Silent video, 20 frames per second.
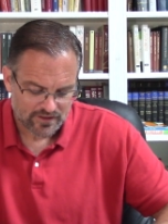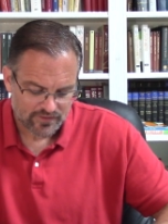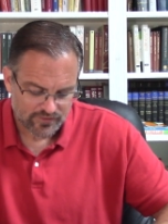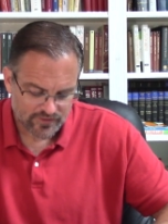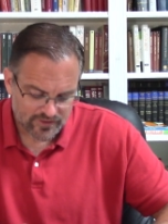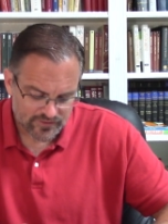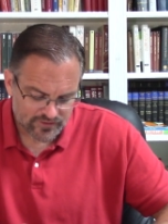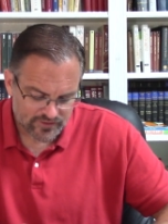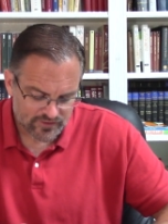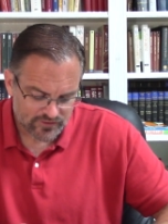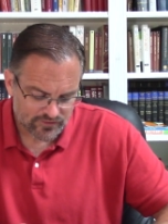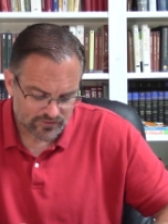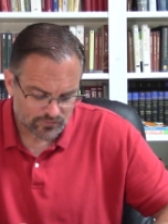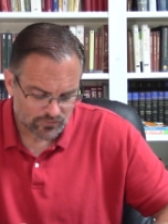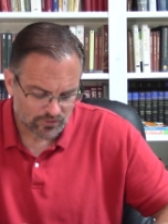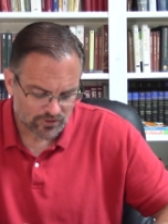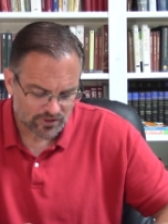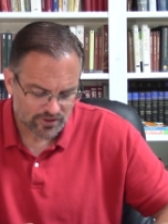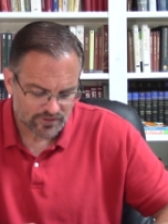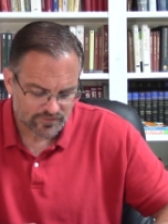this is the
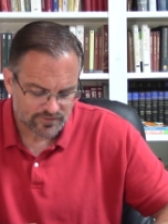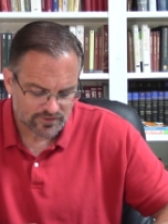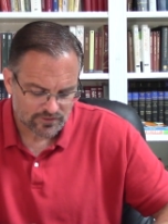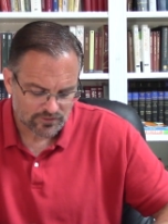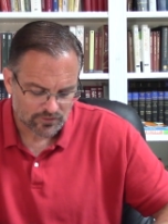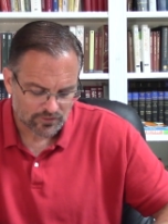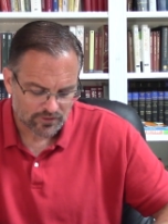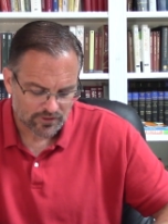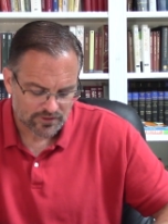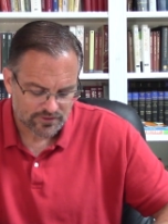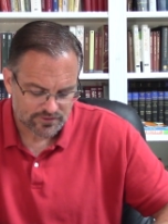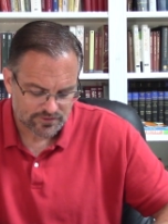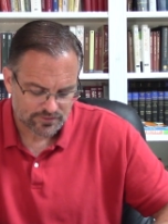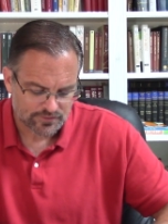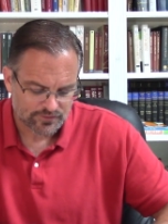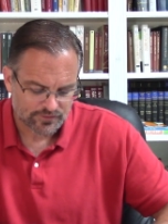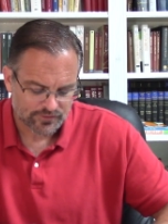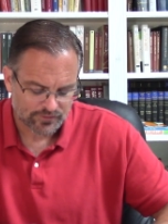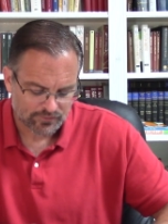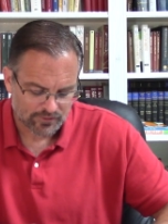word of the Lord
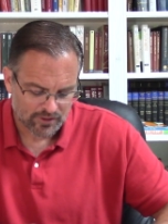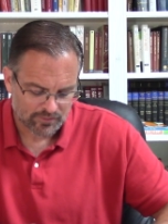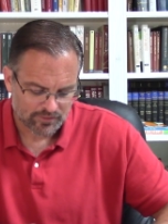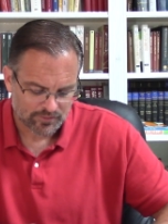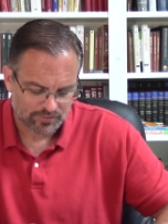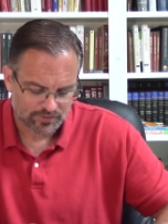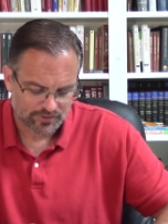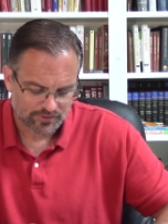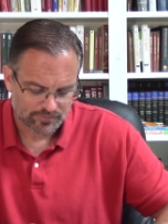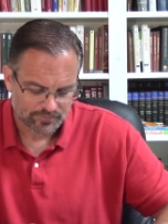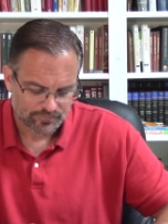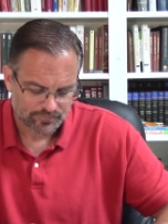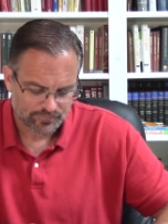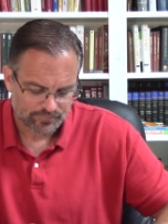to Zerubbabel,